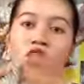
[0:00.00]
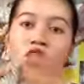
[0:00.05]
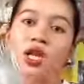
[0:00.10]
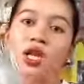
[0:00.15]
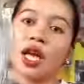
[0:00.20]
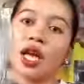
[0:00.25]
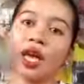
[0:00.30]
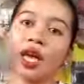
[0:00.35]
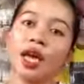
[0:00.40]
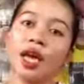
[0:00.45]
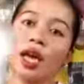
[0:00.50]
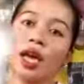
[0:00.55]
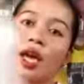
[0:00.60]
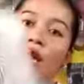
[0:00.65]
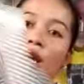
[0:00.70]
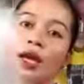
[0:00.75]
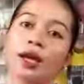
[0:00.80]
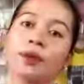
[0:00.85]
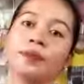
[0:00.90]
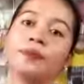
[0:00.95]

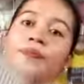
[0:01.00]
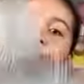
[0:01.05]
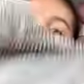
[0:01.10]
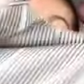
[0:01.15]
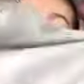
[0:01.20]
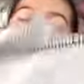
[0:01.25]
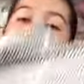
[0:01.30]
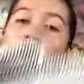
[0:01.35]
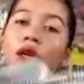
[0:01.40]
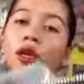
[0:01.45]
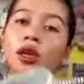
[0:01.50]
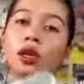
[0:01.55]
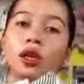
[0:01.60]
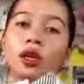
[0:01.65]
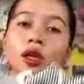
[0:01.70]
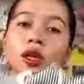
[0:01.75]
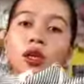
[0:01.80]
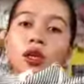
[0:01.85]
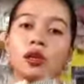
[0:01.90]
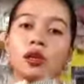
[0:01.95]
tiyanan.
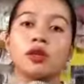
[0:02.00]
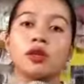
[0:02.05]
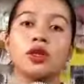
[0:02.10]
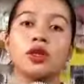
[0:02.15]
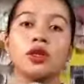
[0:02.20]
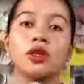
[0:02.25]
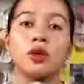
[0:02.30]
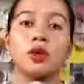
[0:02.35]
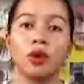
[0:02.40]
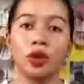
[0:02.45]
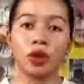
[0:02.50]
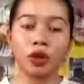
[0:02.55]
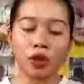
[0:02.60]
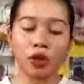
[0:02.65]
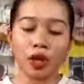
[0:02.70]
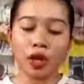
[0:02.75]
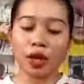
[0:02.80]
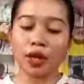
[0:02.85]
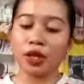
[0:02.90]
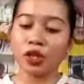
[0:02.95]
So,
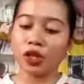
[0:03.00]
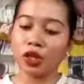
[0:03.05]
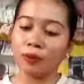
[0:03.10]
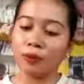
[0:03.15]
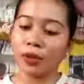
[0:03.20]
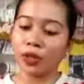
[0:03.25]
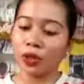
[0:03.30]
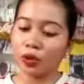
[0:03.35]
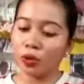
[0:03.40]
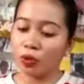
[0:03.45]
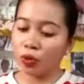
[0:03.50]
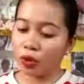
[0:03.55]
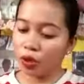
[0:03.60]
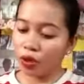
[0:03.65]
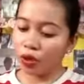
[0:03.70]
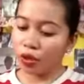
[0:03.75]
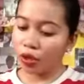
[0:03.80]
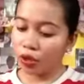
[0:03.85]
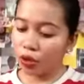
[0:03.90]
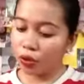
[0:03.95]
nindot na kayo siya
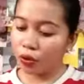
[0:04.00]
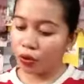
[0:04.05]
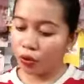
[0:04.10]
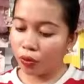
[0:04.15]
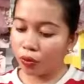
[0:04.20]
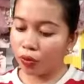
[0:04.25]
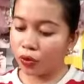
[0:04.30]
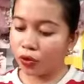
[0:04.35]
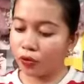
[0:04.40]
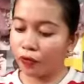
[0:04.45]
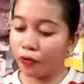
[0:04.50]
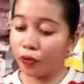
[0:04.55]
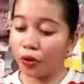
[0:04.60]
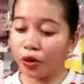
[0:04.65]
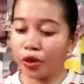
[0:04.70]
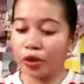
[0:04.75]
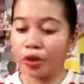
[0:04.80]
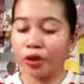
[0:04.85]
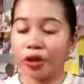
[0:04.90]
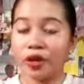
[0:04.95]
masuot na ninyo, no? So,
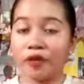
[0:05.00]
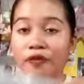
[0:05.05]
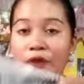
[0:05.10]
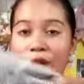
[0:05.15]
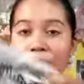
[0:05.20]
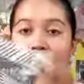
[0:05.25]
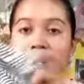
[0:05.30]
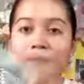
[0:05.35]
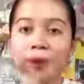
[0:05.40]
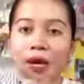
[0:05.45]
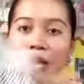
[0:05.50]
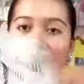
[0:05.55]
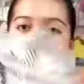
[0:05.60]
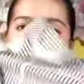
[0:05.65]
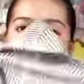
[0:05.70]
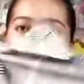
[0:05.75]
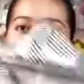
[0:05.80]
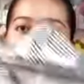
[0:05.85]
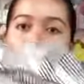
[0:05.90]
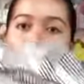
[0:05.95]
for 35
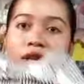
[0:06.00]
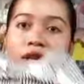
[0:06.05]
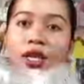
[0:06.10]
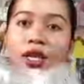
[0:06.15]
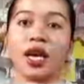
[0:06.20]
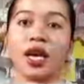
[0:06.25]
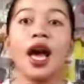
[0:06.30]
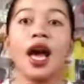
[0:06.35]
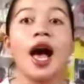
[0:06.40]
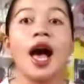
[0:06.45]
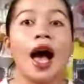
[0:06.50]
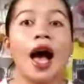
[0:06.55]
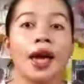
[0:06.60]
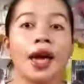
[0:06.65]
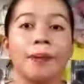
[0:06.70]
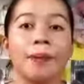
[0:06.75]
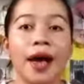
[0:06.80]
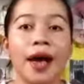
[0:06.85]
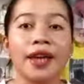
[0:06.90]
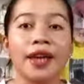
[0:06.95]
pesos only.
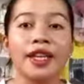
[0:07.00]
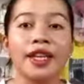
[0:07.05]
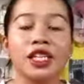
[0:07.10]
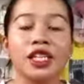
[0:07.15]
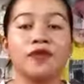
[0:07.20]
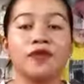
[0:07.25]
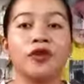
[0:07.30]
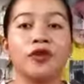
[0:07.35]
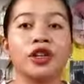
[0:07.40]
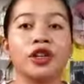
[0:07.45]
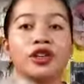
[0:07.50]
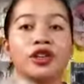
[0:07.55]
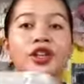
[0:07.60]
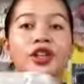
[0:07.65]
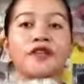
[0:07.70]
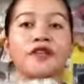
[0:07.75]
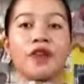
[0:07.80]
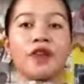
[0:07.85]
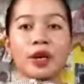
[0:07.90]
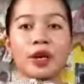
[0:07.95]
I buy this for
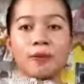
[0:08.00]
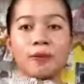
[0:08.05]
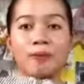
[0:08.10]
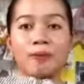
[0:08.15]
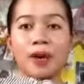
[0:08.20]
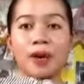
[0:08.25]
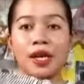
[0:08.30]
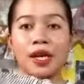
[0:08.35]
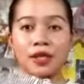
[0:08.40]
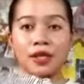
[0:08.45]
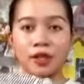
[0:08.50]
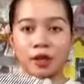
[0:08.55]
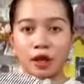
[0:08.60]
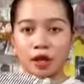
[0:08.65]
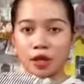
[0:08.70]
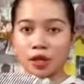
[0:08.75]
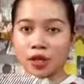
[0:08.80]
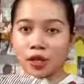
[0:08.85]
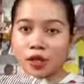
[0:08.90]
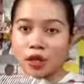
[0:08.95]
35
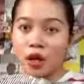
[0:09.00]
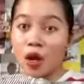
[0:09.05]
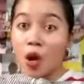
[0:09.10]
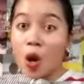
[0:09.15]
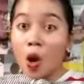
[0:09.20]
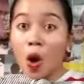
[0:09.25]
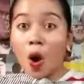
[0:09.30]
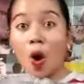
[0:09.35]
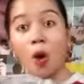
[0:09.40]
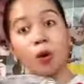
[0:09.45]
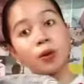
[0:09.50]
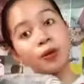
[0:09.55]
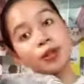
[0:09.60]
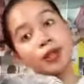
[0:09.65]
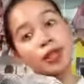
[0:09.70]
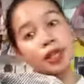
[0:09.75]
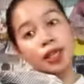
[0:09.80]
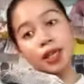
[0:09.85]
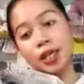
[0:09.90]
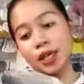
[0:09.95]
pesos
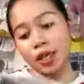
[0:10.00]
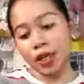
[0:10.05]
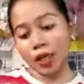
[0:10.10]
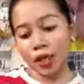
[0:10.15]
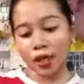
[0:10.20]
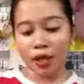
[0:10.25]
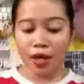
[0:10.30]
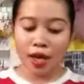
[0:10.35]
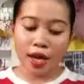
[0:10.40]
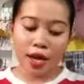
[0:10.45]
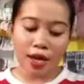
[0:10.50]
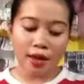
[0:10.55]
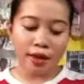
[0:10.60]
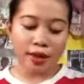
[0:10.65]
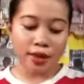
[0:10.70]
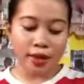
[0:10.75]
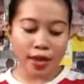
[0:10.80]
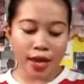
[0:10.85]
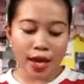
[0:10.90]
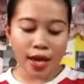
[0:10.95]
only.
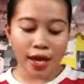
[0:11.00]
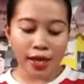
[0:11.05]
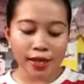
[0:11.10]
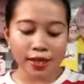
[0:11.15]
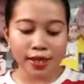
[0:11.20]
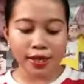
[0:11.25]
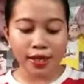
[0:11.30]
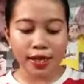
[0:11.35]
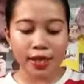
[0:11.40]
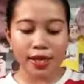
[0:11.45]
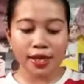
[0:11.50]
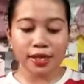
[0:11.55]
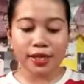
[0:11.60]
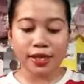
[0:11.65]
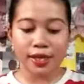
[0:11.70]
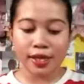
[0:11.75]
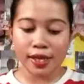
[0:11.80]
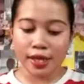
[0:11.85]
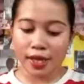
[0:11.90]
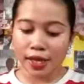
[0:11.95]
And next
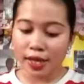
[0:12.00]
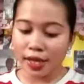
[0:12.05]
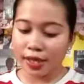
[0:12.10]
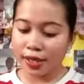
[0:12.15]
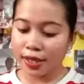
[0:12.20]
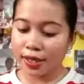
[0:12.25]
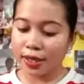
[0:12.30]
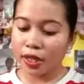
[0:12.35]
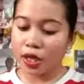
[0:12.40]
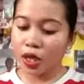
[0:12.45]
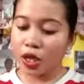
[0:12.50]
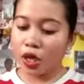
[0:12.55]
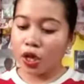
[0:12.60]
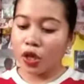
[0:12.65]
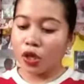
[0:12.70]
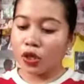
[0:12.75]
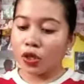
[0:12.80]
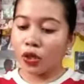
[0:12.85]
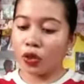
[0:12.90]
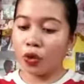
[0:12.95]
is this.
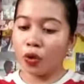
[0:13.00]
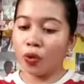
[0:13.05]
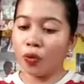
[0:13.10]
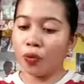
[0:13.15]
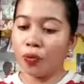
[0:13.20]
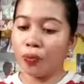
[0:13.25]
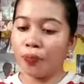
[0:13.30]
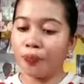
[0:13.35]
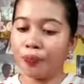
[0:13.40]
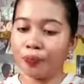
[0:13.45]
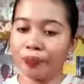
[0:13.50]
So,